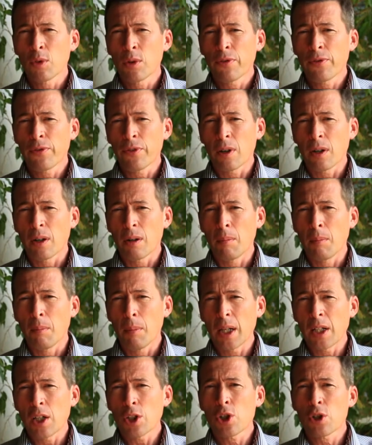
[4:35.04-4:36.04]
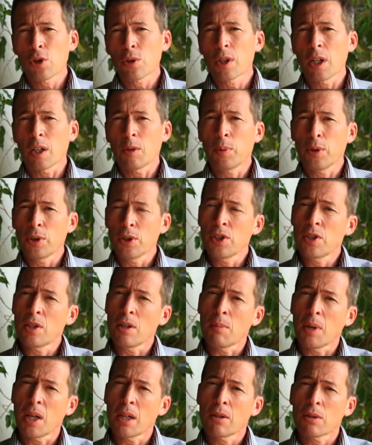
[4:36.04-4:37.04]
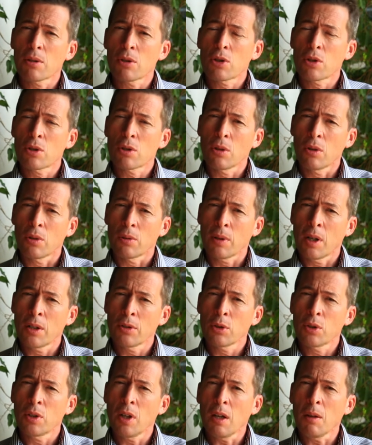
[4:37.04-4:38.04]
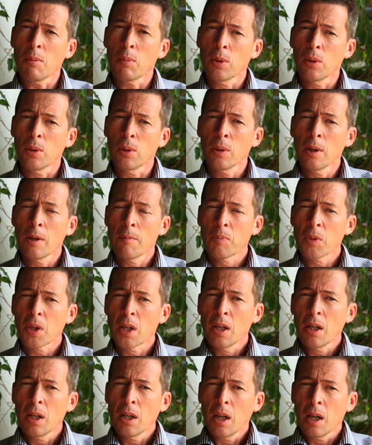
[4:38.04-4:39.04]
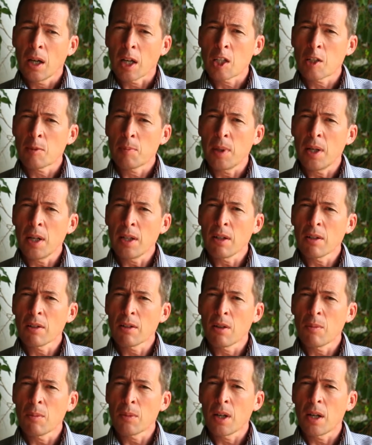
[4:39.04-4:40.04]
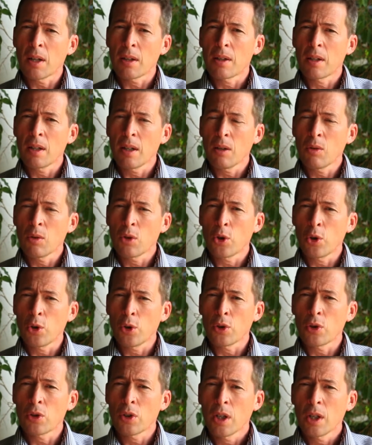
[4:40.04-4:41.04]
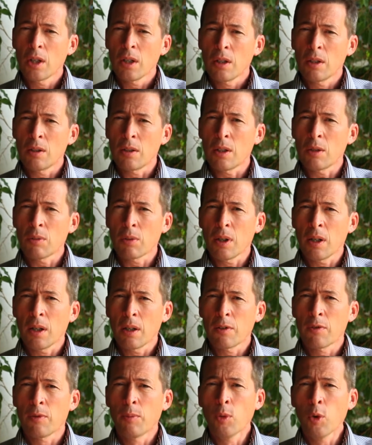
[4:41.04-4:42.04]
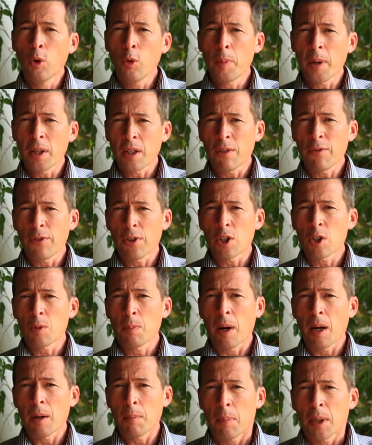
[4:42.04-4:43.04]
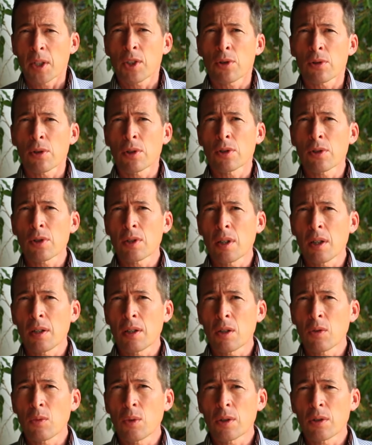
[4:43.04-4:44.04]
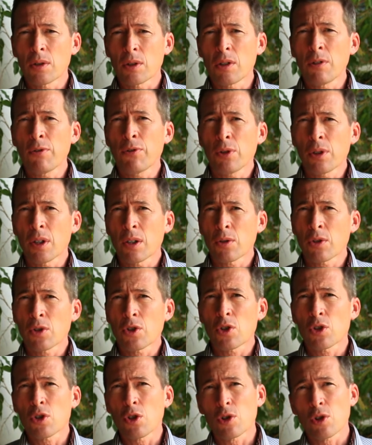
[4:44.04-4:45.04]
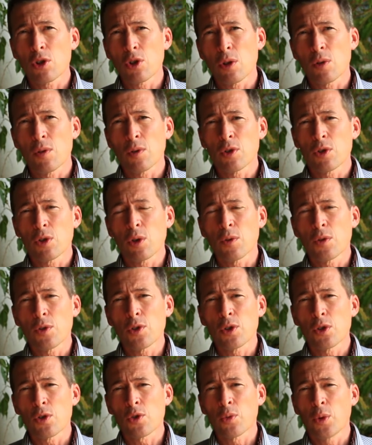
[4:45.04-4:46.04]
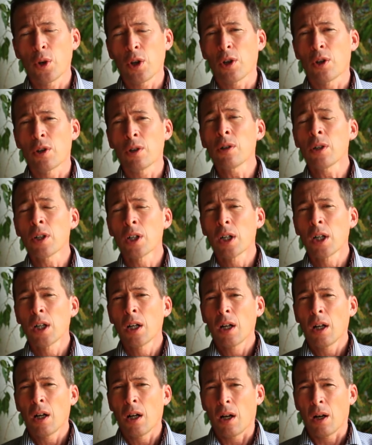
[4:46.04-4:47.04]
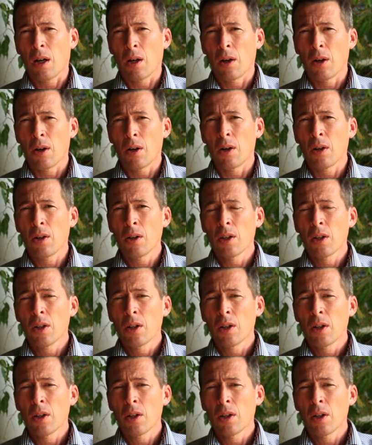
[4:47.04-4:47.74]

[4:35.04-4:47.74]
we've uh, managed to get policymakers around the table explaining them that they could derive more benefits by better understanding what the different ecosystem ser- services were, uh,